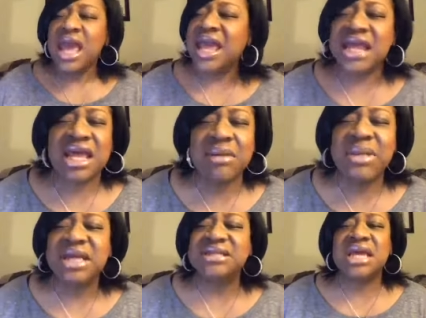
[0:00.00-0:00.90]
An
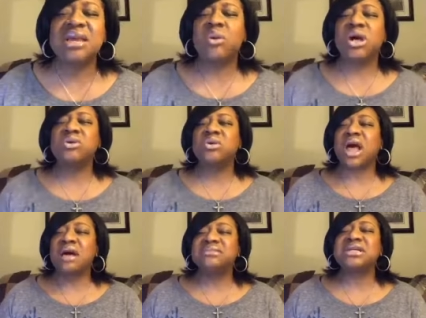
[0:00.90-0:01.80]
enemy is anyone who
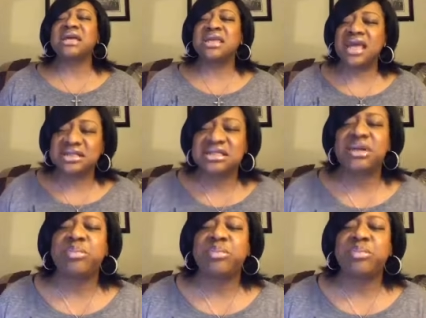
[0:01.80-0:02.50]
comes against